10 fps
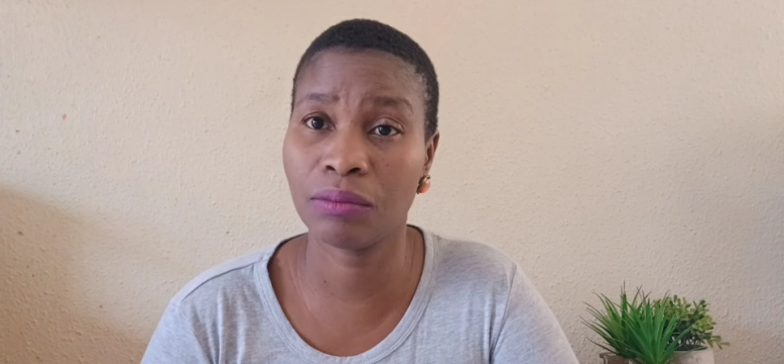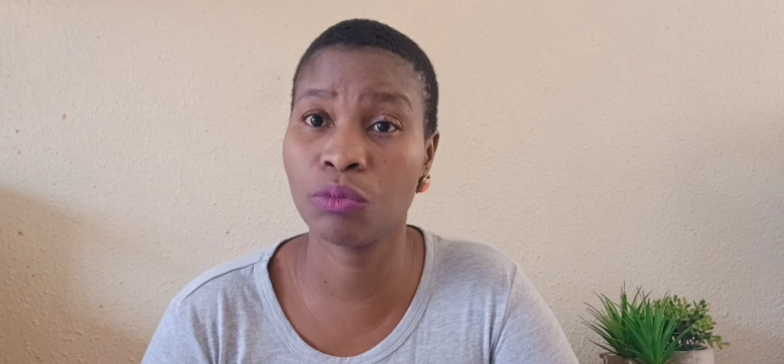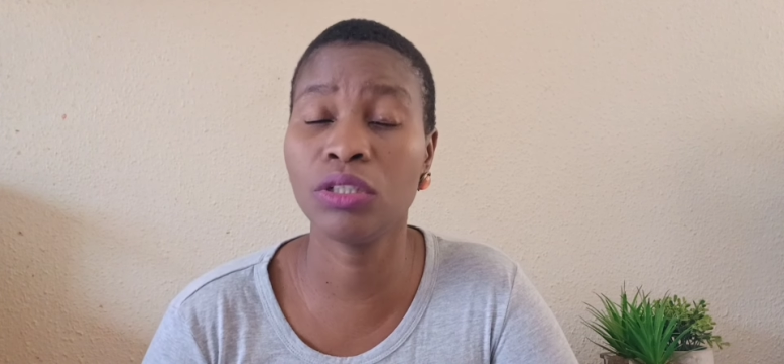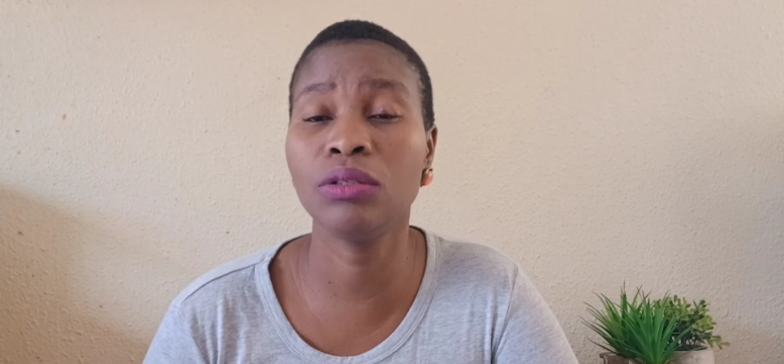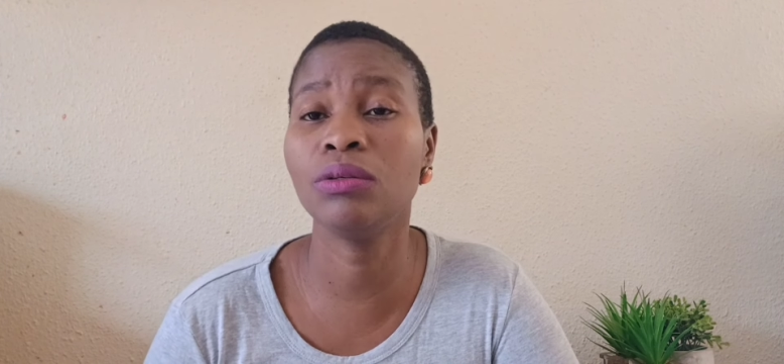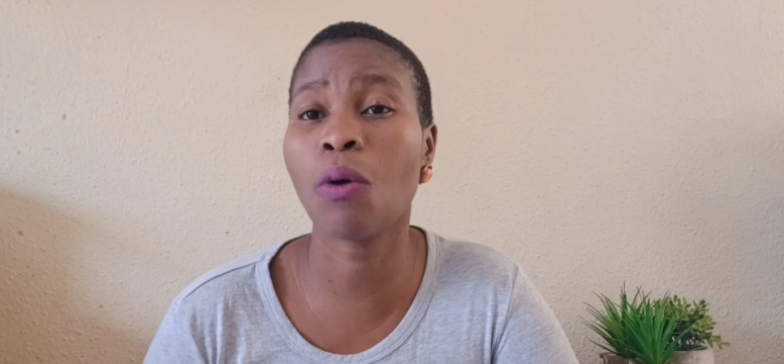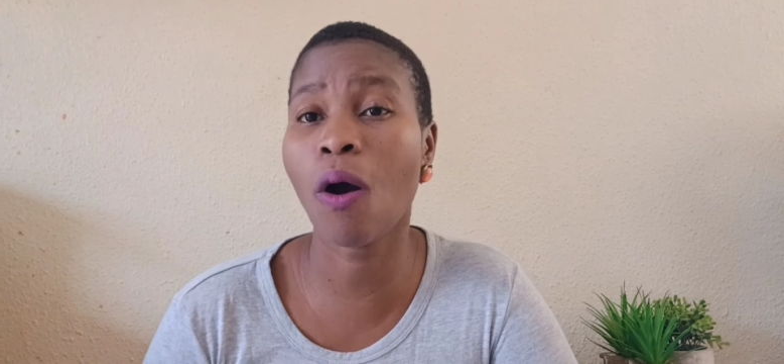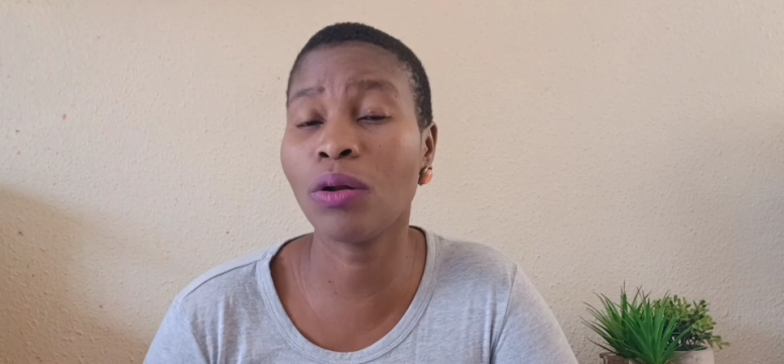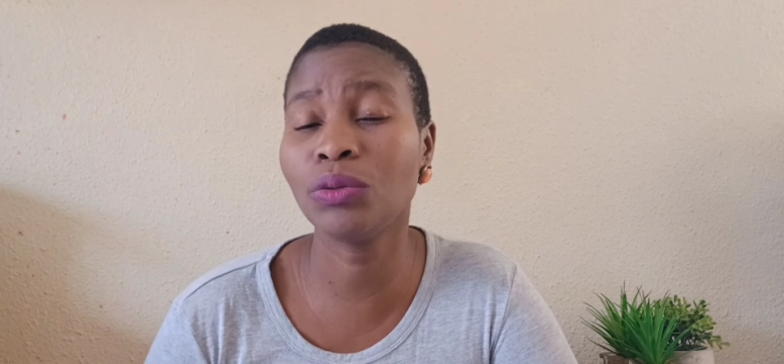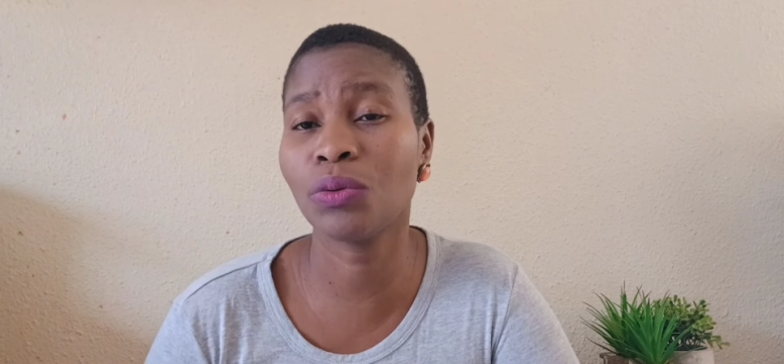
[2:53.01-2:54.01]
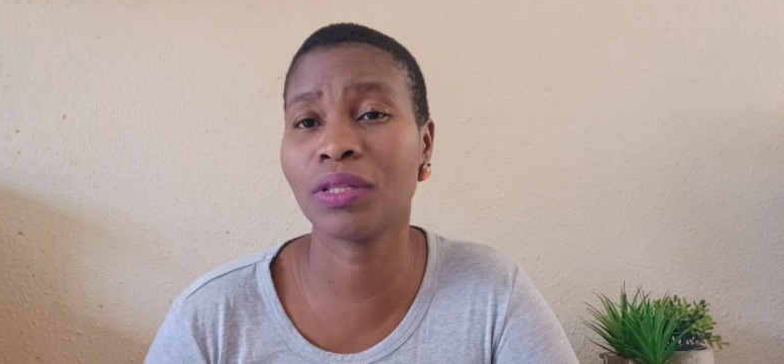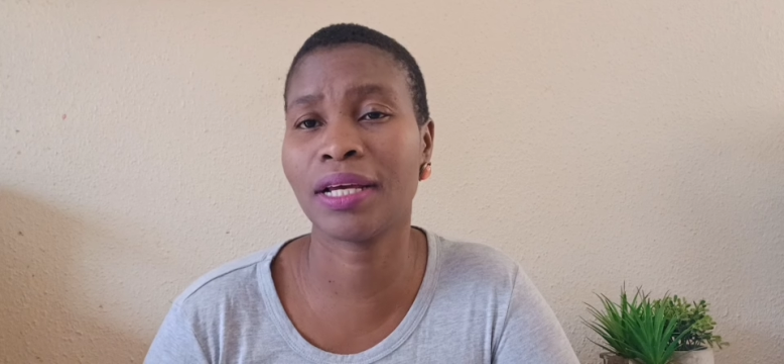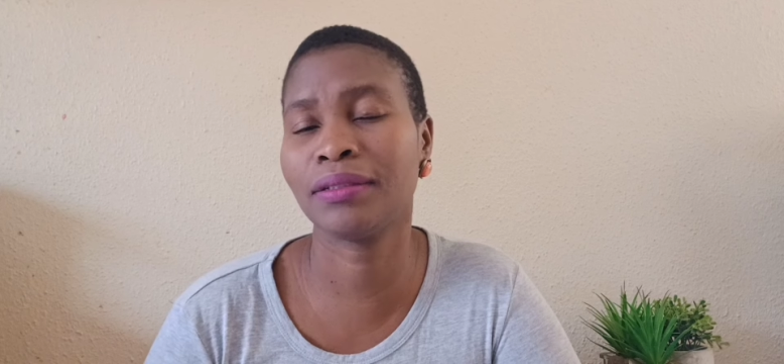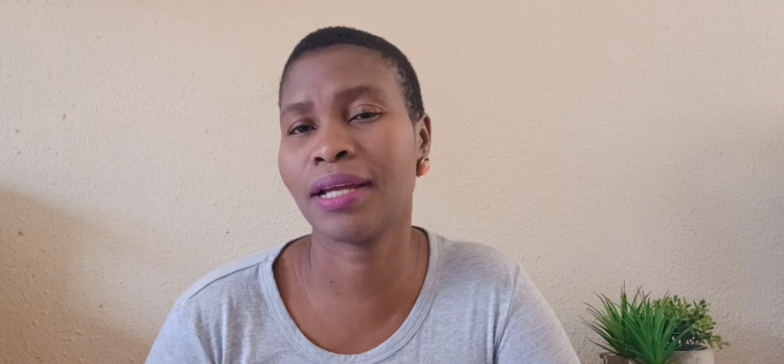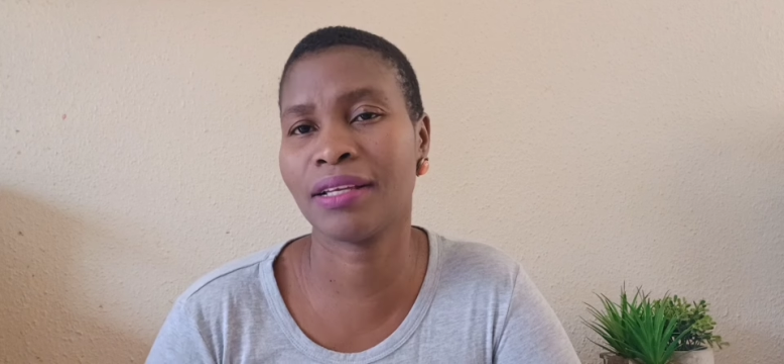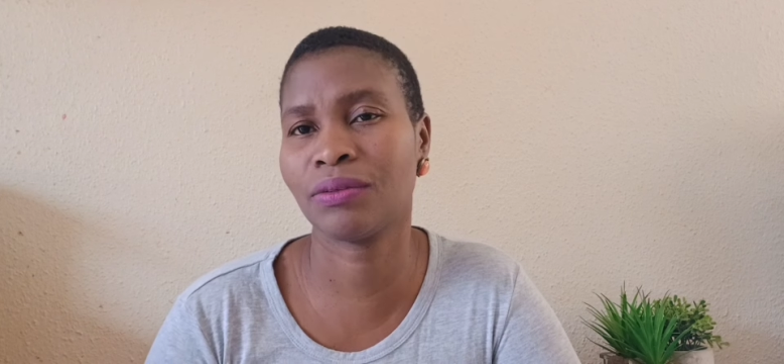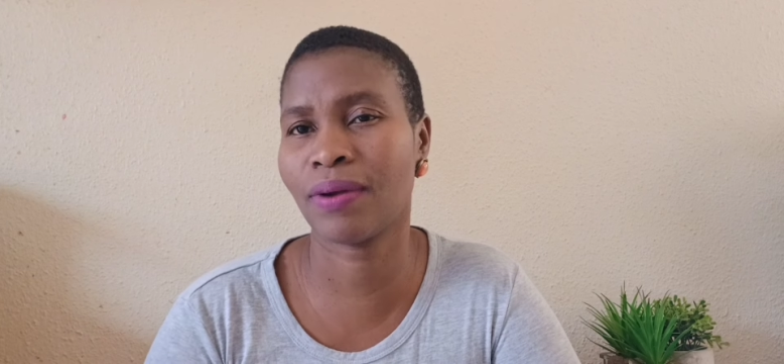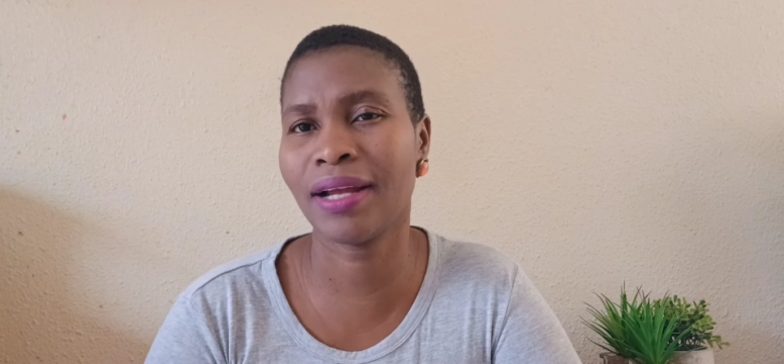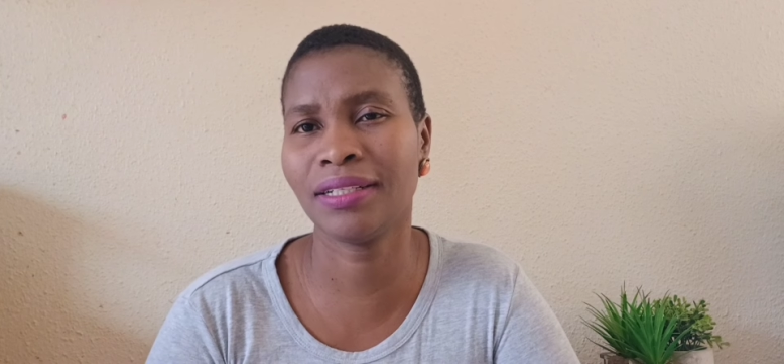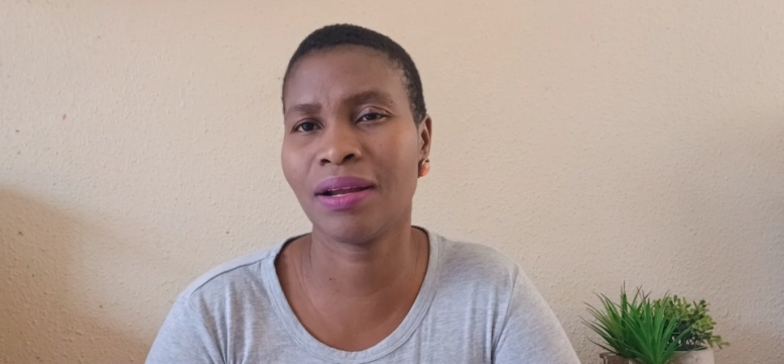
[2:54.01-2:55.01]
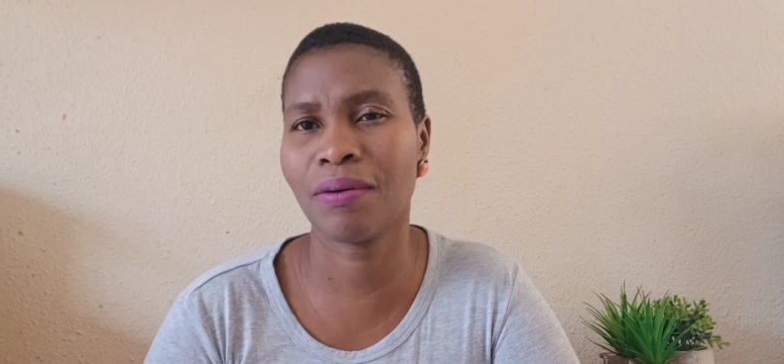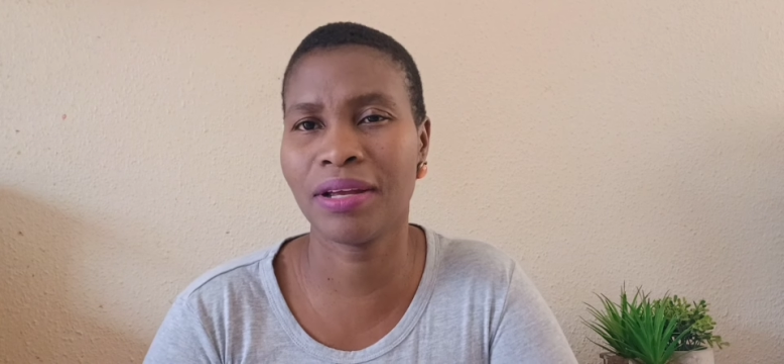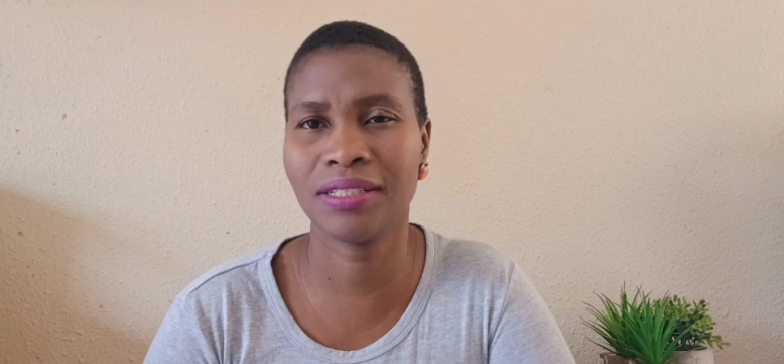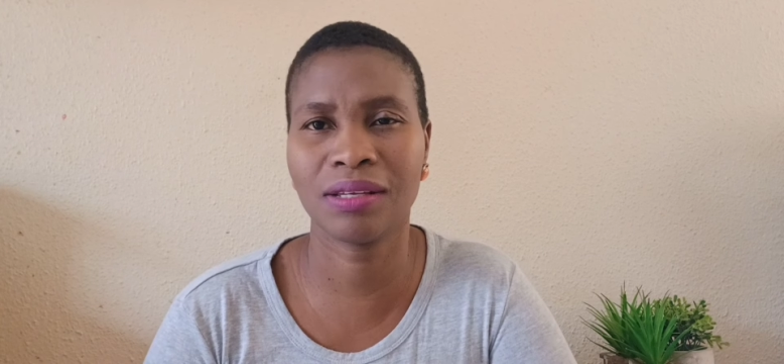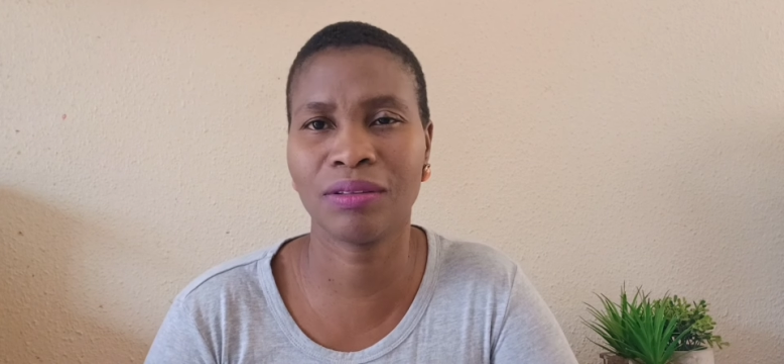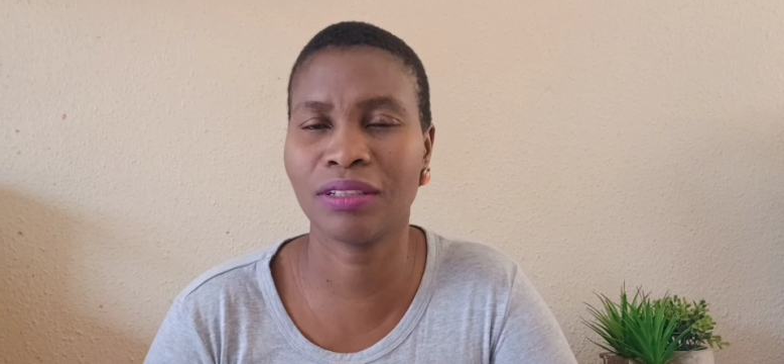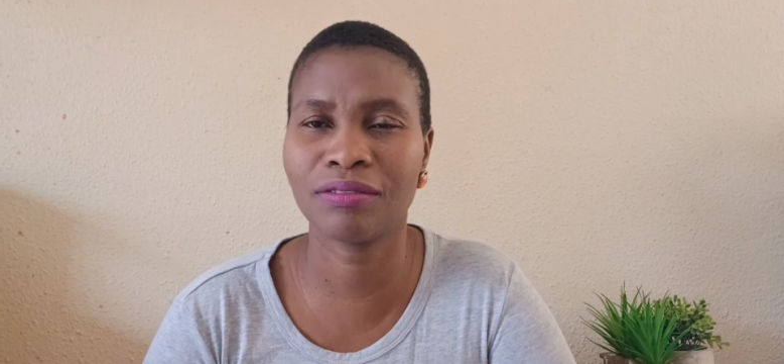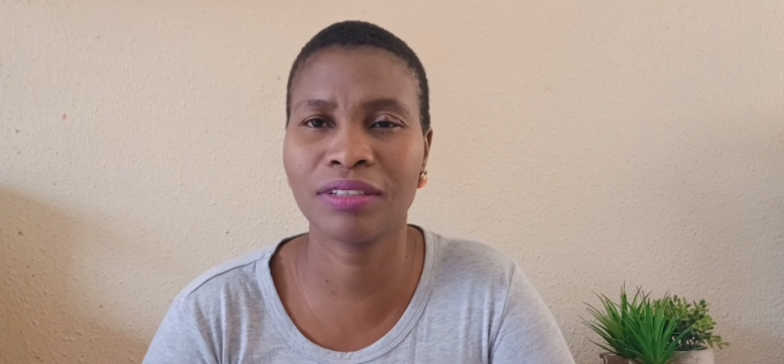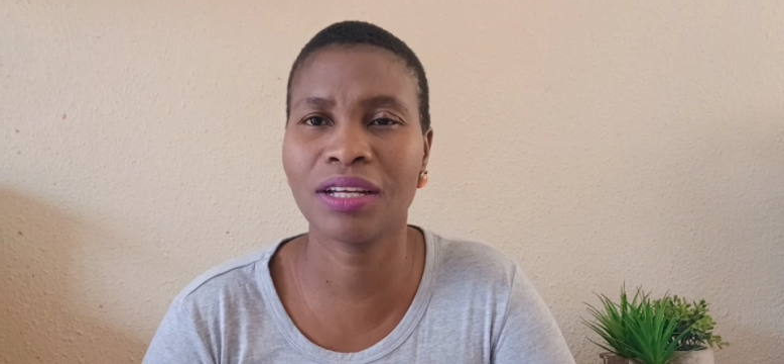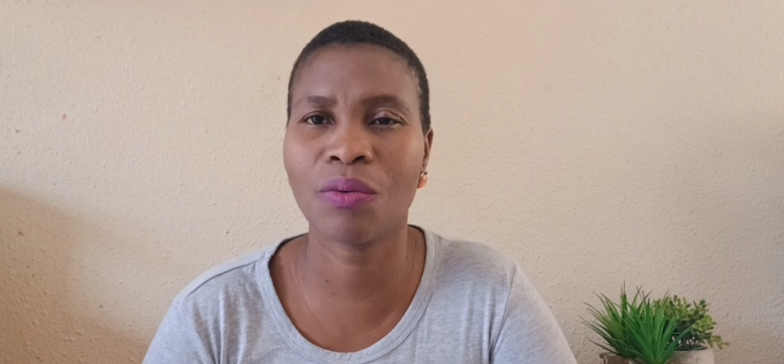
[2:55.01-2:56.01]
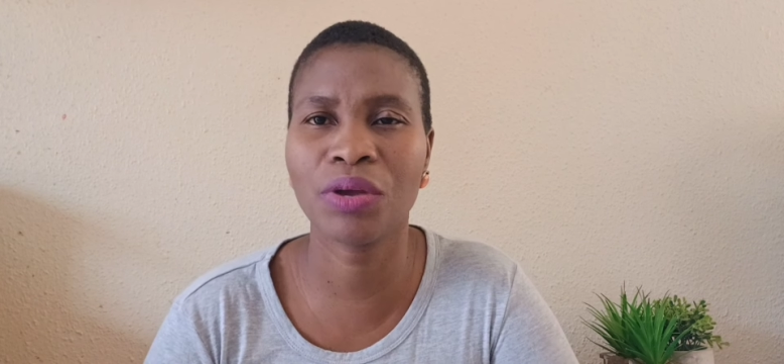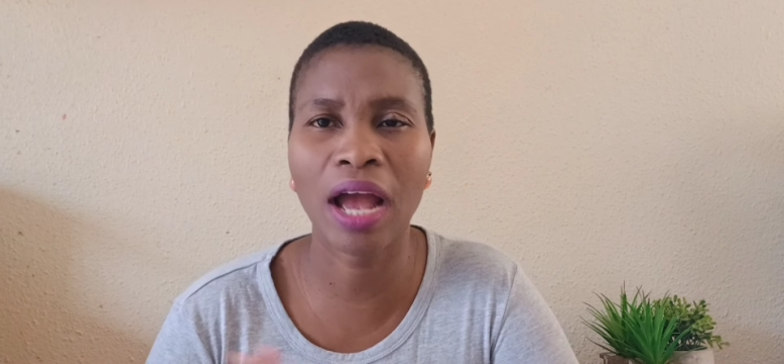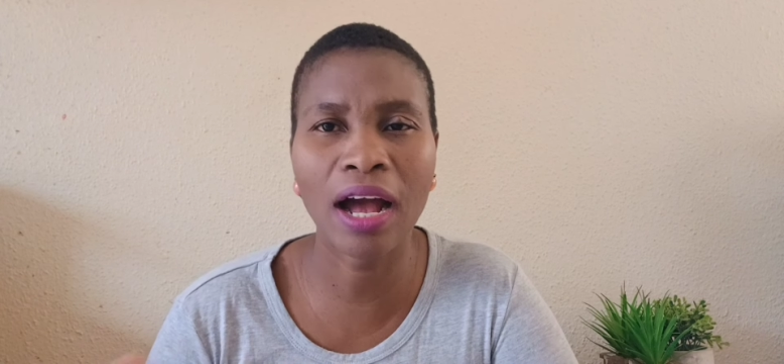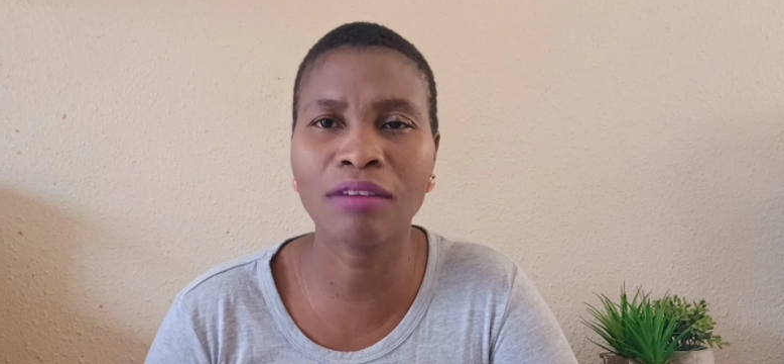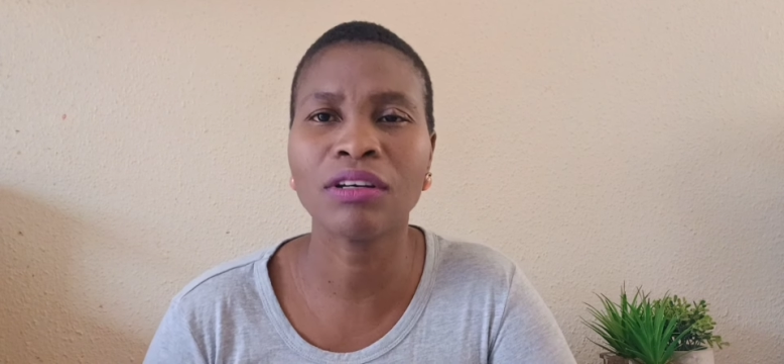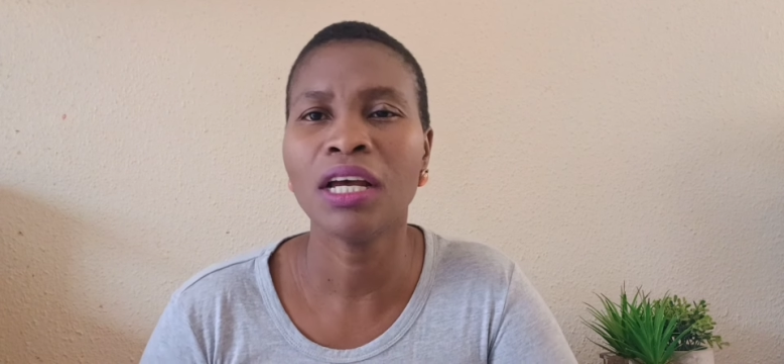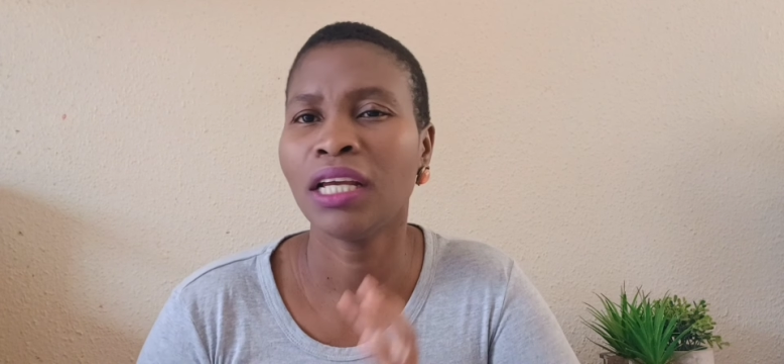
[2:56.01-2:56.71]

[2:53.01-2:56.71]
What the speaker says: We all know that, guys. Right now in South Africa, we have,